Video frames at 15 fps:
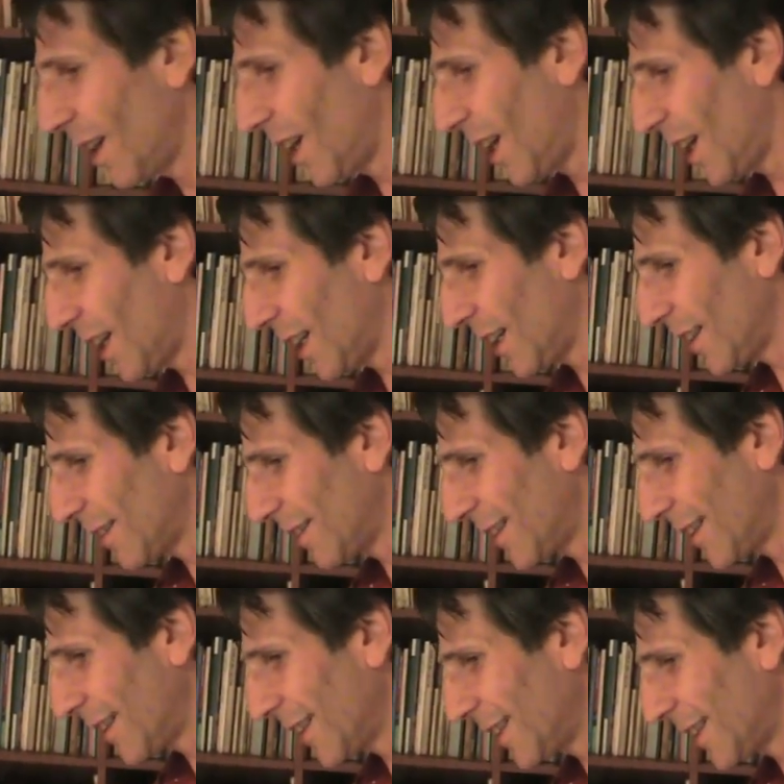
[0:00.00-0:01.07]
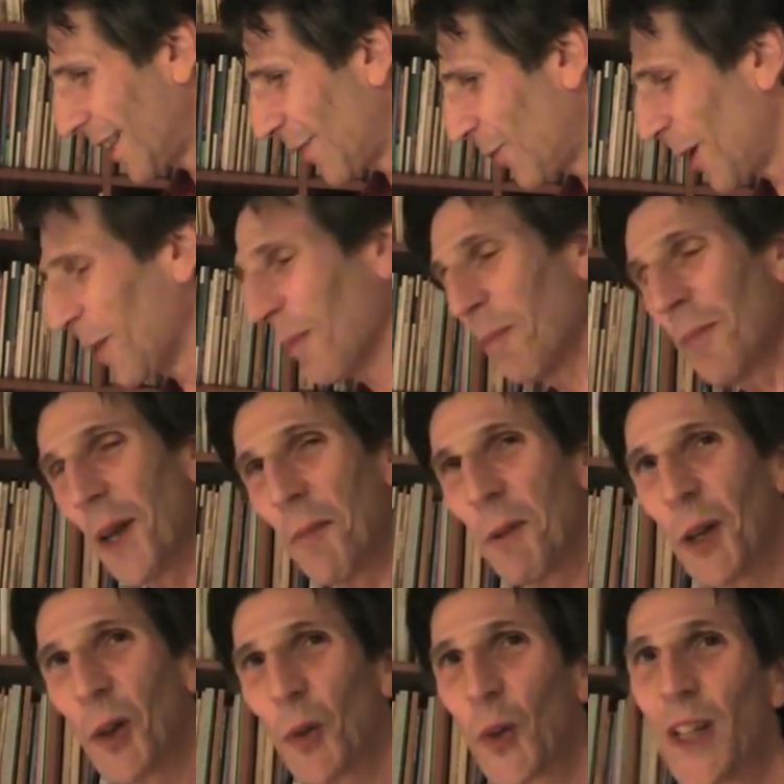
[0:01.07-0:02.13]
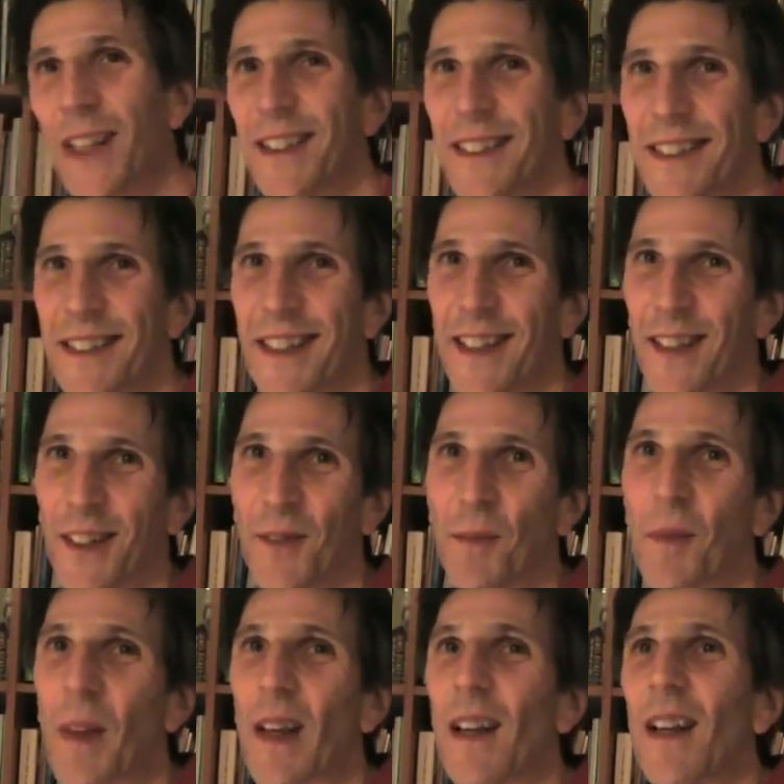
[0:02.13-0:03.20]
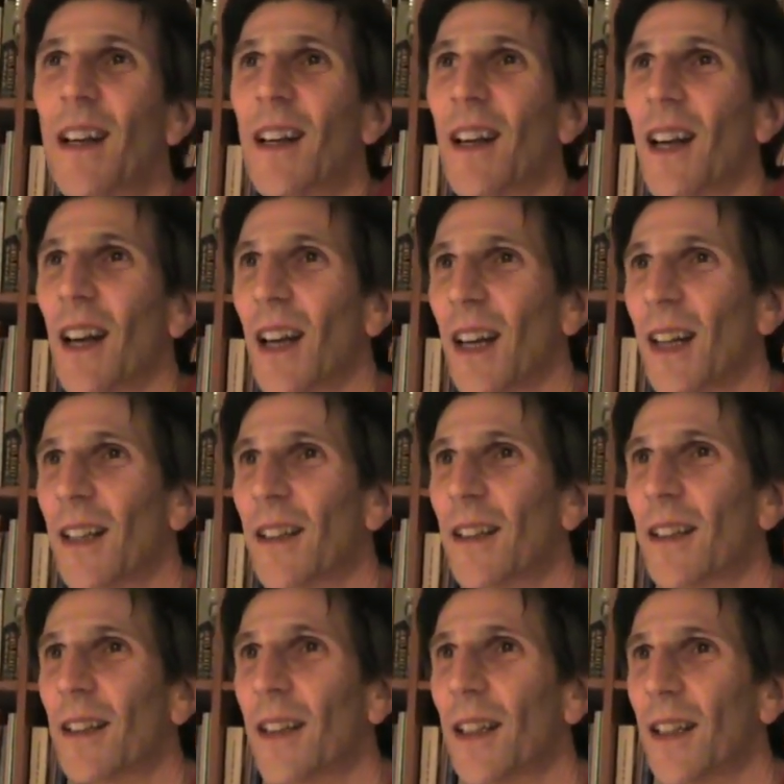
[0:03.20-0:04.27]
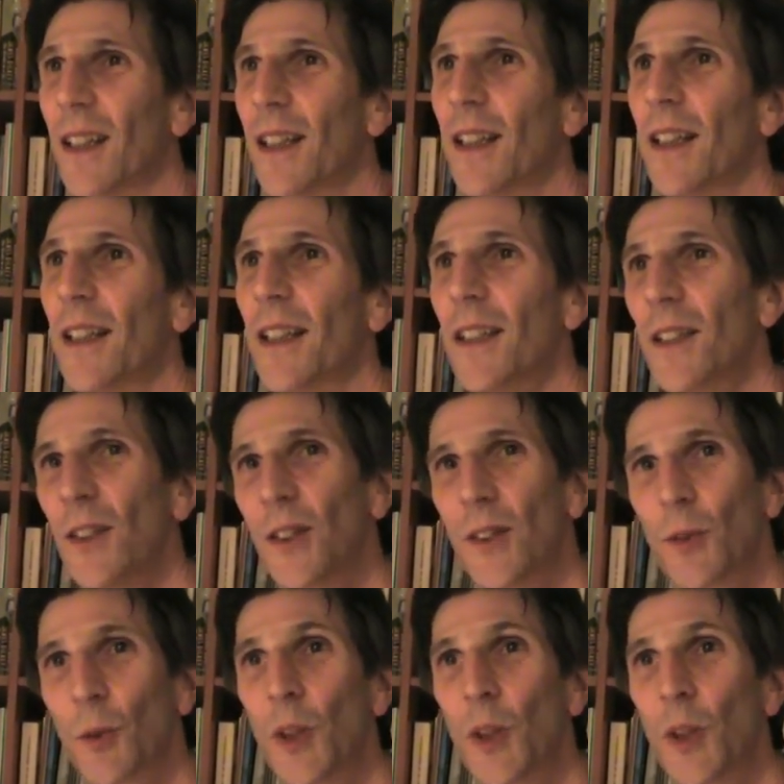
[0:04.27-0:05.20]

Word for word: and said, well, maybe I'll reconsider. And his